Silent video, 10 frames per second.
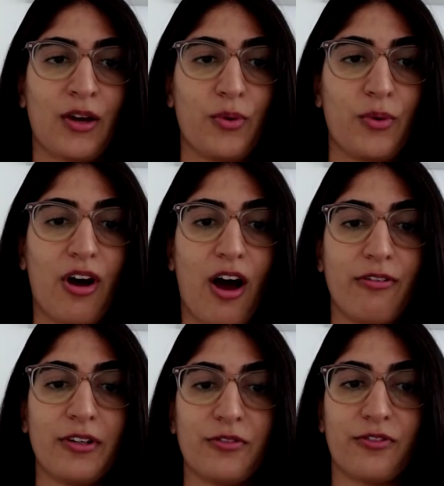We
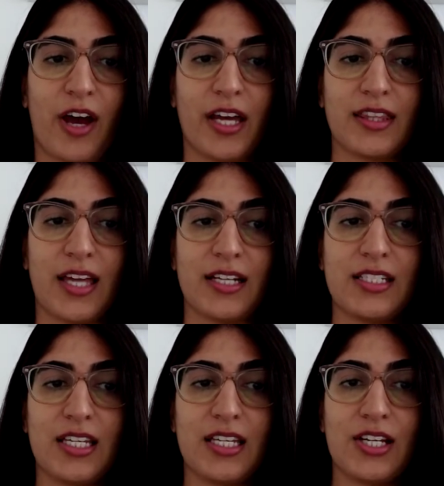often find that
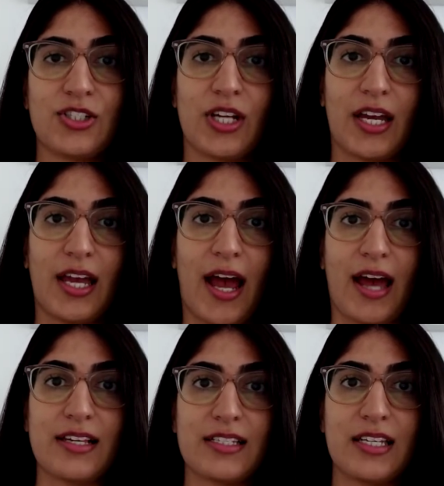
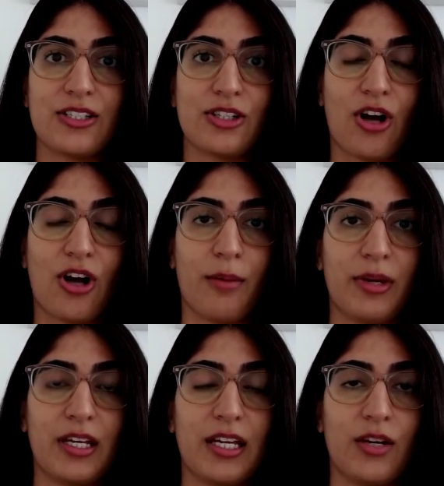DHEAS is
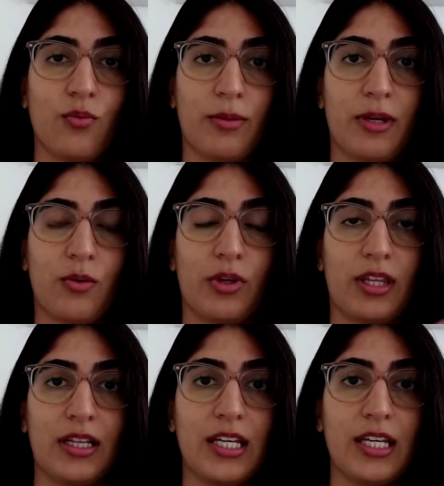common in women with
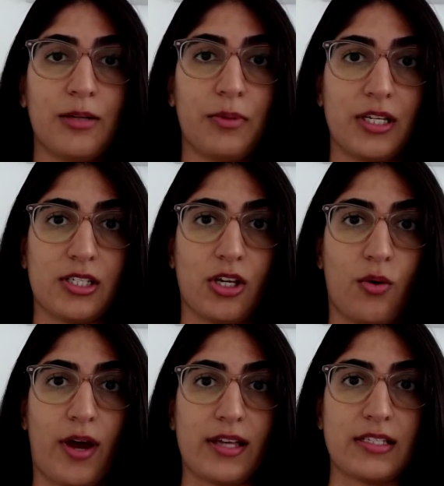lean
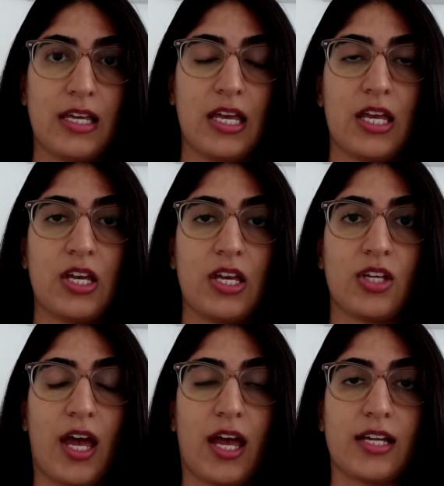PCOS
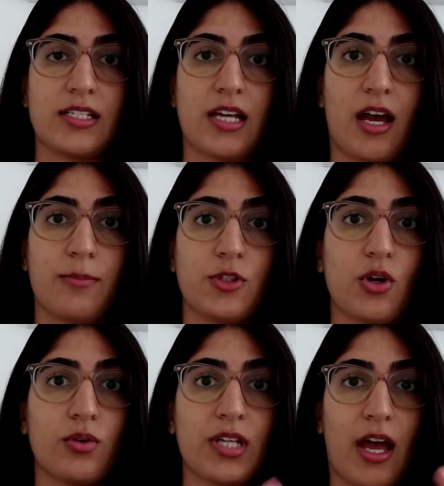and um,
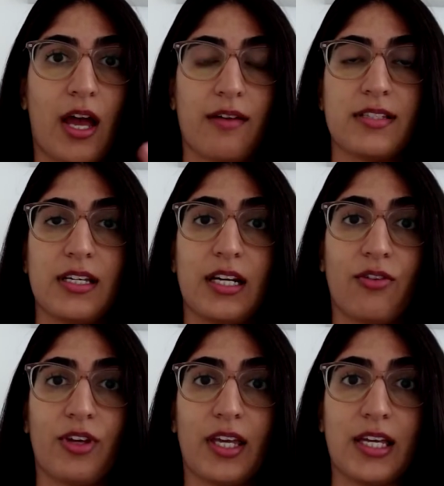don't have
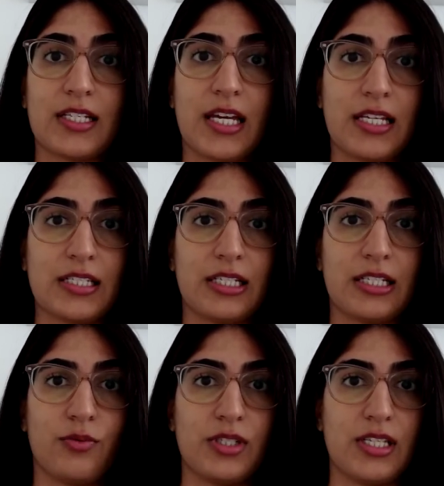significant
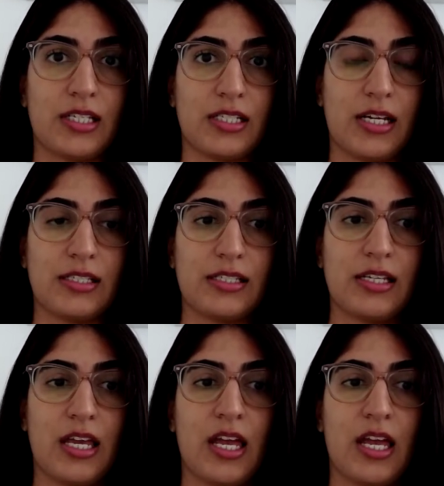insulin resistance.